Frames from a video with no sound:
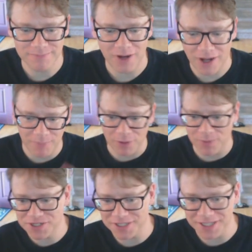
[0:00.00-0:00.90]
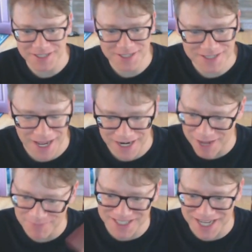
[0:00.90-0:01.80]
all my wish lists on
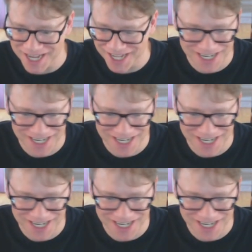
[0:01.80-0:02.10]
Amazon